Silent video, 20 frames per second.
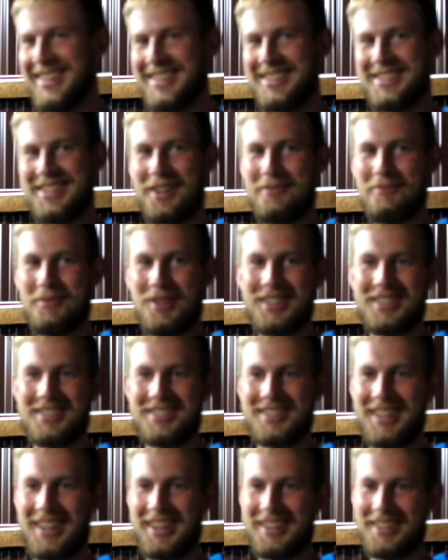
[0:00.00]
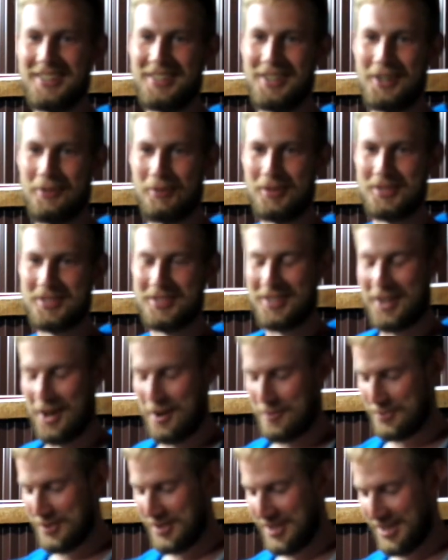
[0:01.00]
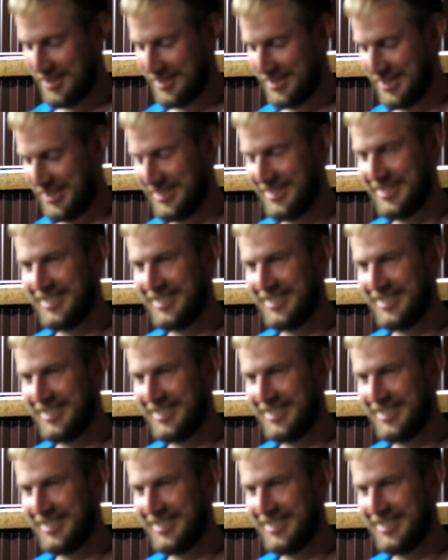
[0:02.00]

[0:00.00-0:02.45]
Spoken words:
10 minutes later, there was an update.